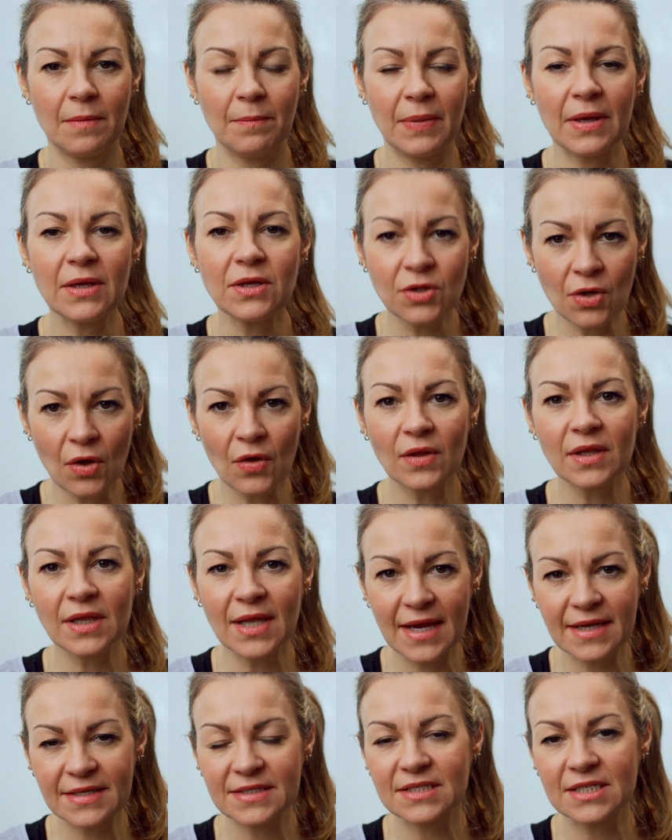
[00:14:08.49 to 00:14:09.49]
but not
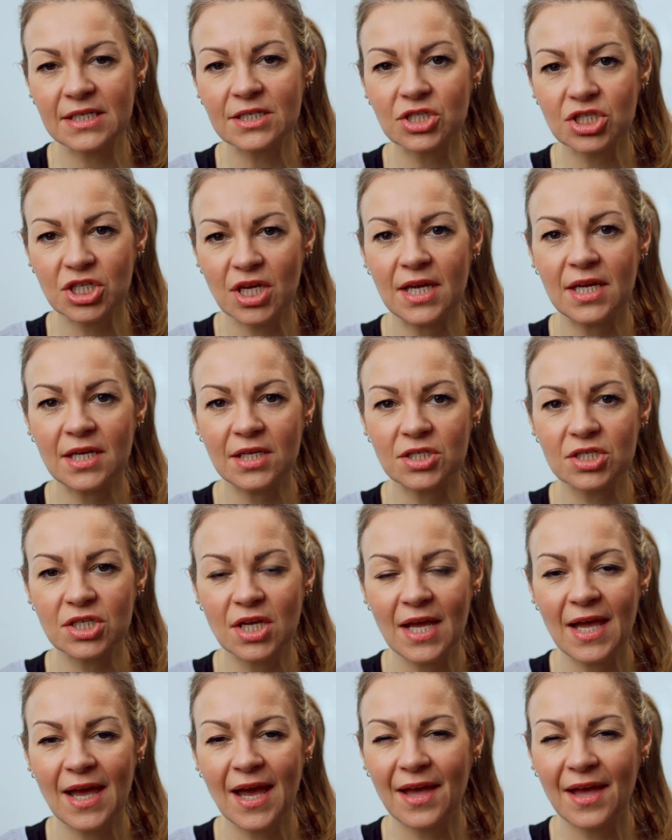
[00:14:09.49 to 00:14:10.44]
lasting change,